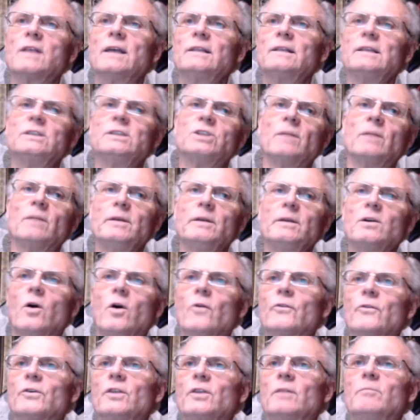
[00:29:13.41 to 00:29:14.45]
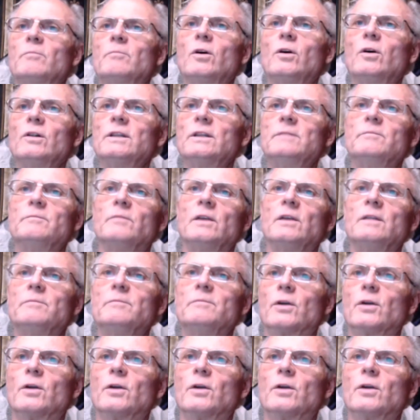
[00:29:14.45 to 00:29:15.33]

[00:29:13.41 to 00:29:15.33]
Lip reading: likely jumping over the bull in